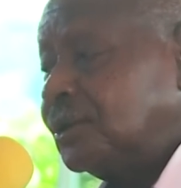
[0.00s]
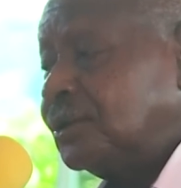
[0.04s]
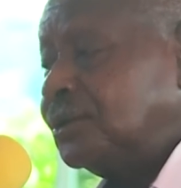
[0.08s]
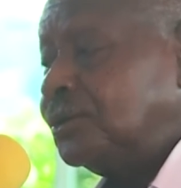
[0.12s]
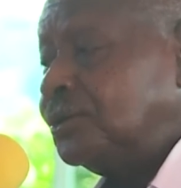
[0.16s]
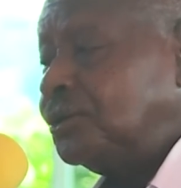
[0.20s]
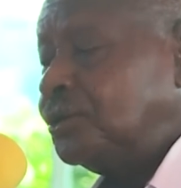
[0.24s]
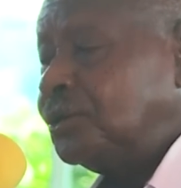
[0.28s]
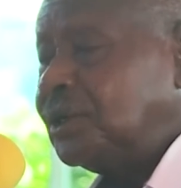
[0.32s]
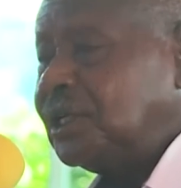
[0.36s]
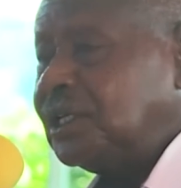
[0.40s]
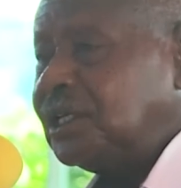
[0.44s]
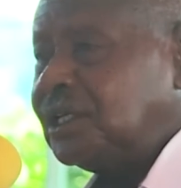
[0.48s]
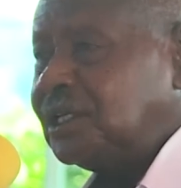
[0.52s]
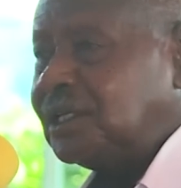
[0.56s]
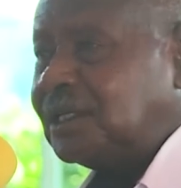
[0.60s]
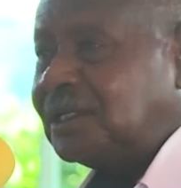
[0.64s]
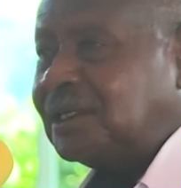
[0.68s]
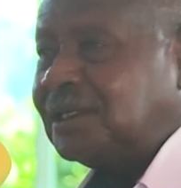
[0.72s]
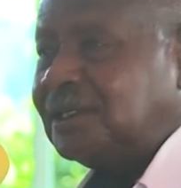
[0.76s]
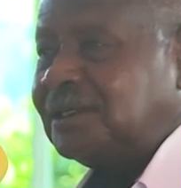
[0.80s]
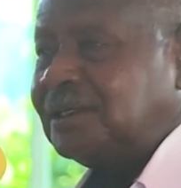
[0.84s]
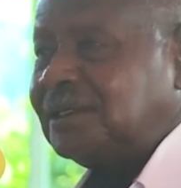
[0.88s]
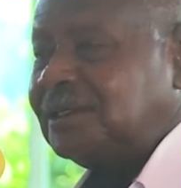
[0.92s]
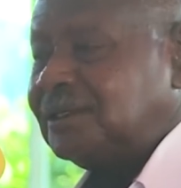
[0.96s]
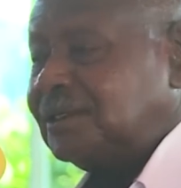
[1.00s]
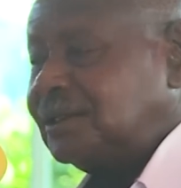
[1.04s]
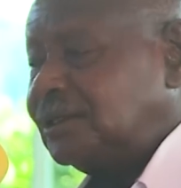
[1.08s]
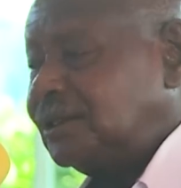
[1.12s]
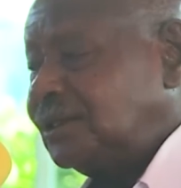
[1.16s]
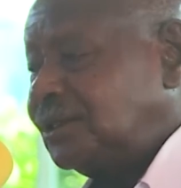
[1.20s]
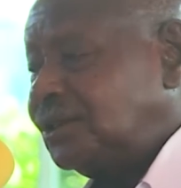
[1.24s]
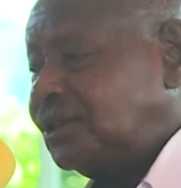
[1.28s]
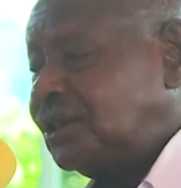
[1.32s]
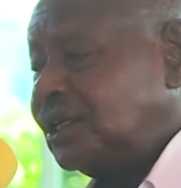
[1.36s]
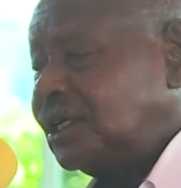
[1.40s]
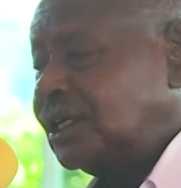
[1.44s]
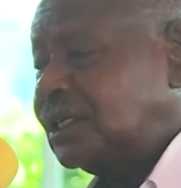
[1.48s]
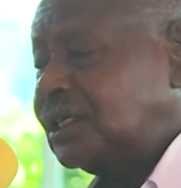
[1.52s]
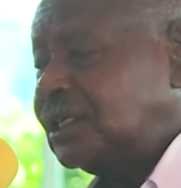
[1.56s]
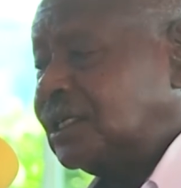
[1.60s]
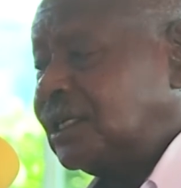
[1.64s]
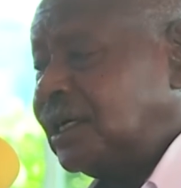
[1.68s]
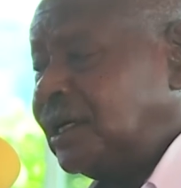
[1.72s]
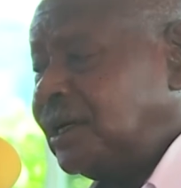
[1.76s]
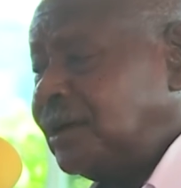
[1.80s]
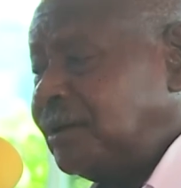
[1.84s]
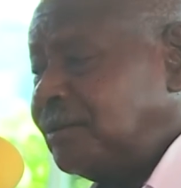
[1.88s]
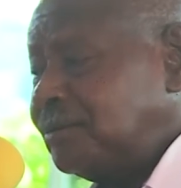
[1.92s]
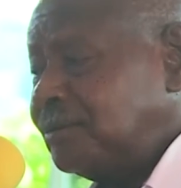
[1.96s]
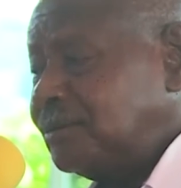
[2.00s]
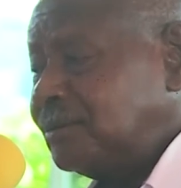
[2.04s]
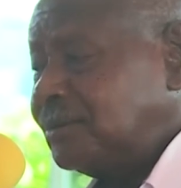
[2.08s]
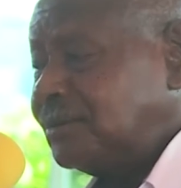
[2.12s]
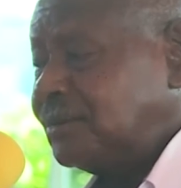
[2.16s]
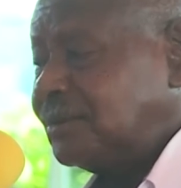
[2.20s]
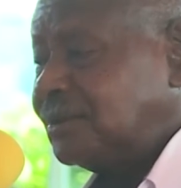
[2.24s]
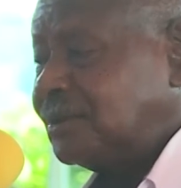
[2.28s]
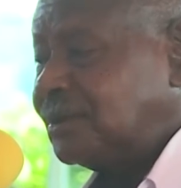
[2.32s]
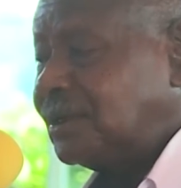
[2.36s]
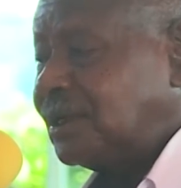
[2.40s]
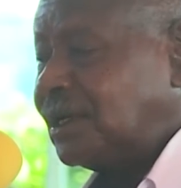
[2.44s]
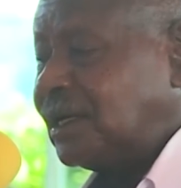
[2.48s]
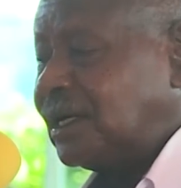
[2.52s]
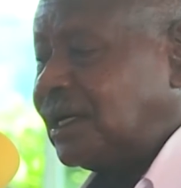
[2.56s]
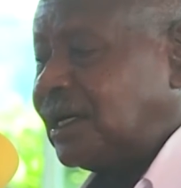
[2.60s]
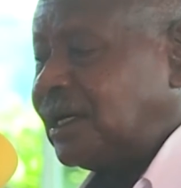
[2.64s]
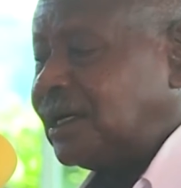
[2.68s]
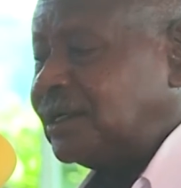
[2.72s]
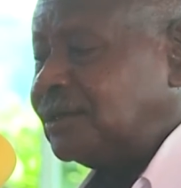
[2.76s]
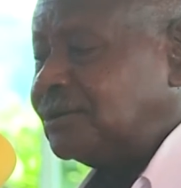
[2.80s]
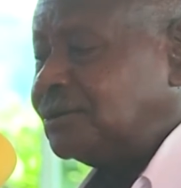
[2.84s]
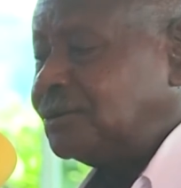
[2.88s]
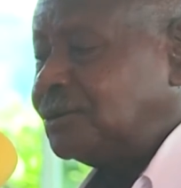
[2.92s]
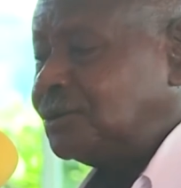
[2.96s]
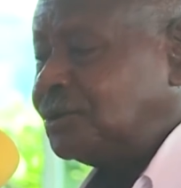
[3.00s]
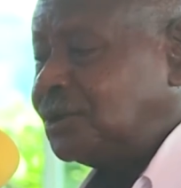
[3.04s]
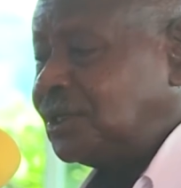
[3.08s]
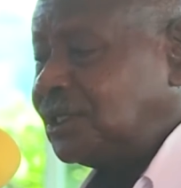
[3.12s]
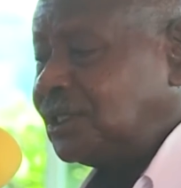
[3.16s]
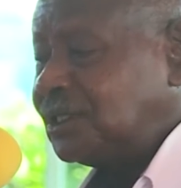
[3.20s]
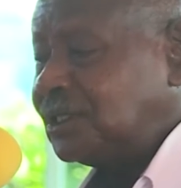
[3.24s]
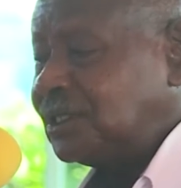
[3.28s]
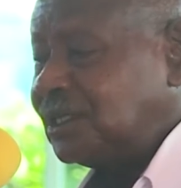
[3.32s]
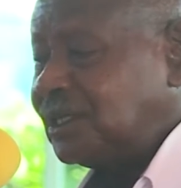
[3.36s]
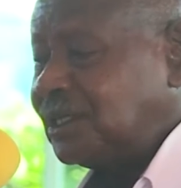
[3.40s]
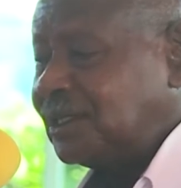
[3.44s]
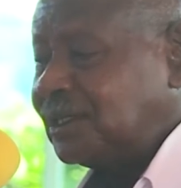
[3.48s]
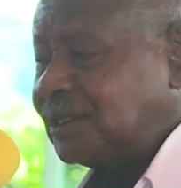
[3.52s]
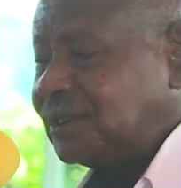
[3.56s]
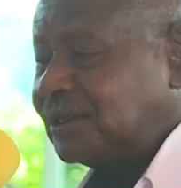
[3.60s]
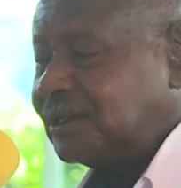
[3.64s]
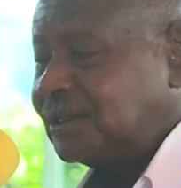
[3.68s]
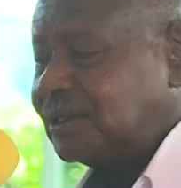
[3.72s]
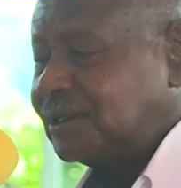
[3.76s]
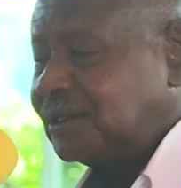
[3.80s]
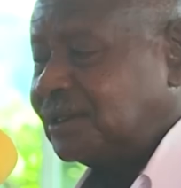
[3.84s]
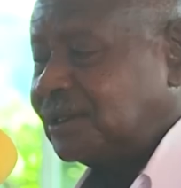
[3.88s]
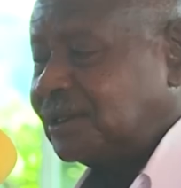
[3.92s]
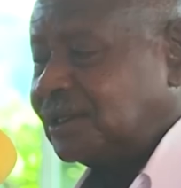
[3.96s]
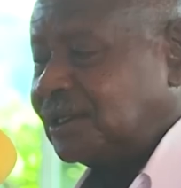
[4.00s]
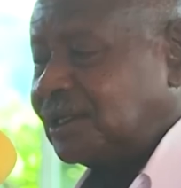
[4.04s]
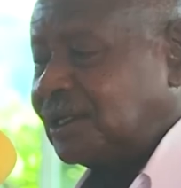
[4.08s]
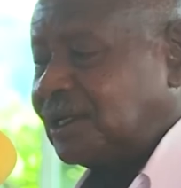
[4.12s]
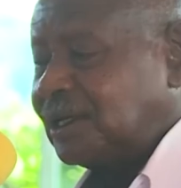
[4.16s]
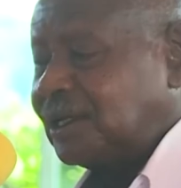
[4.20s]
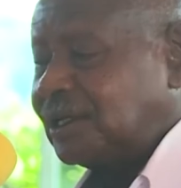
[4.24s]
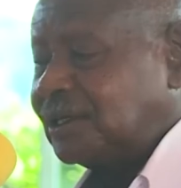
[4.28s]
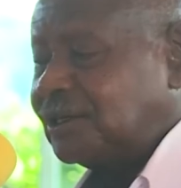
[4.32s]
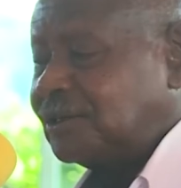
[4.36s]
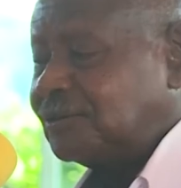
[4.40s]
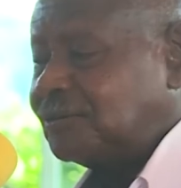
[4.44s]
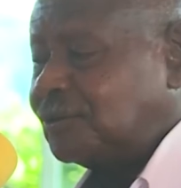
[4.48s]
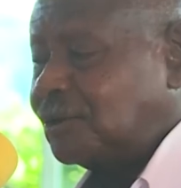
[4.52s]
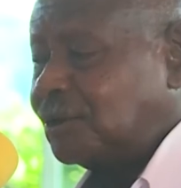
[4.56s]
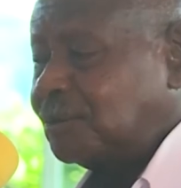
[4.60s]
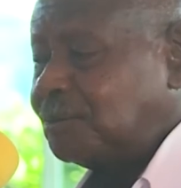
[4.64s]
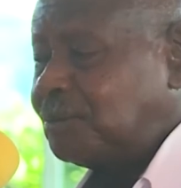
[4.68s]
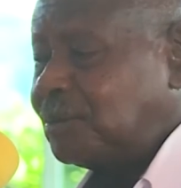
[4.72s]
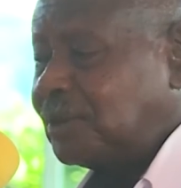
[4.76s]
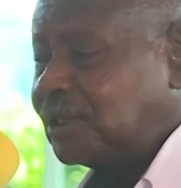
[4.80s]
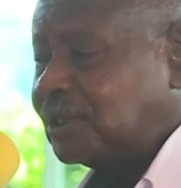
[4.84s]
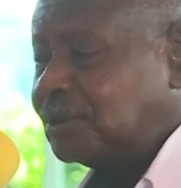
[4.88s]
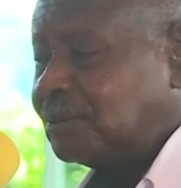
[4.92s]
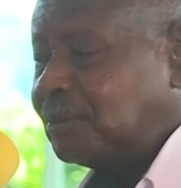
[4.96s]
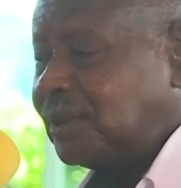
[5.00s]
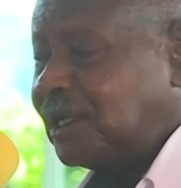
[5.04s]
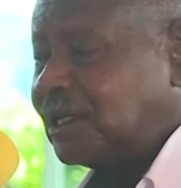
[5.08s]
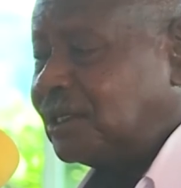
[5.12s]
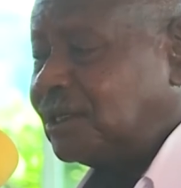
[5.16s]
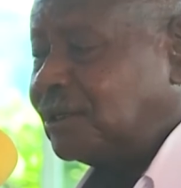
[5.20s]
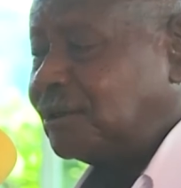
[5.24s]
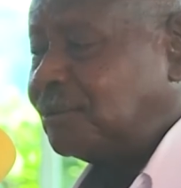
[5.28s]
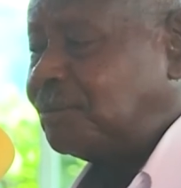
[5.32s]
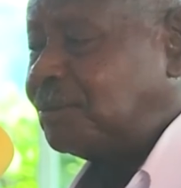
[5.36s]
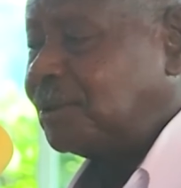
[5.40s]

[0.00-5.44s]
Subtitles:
We, the calm and greedy and development-minded